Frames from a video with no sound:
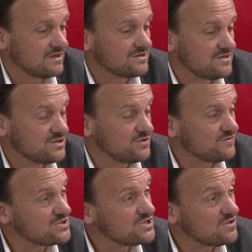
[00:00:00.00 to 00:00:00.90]
Catholic
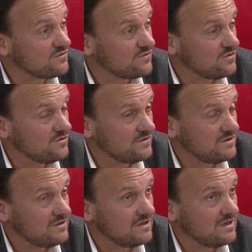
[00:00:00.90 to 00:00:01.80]
University of
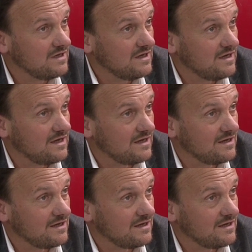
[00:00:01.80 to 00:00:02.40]
Leuven. I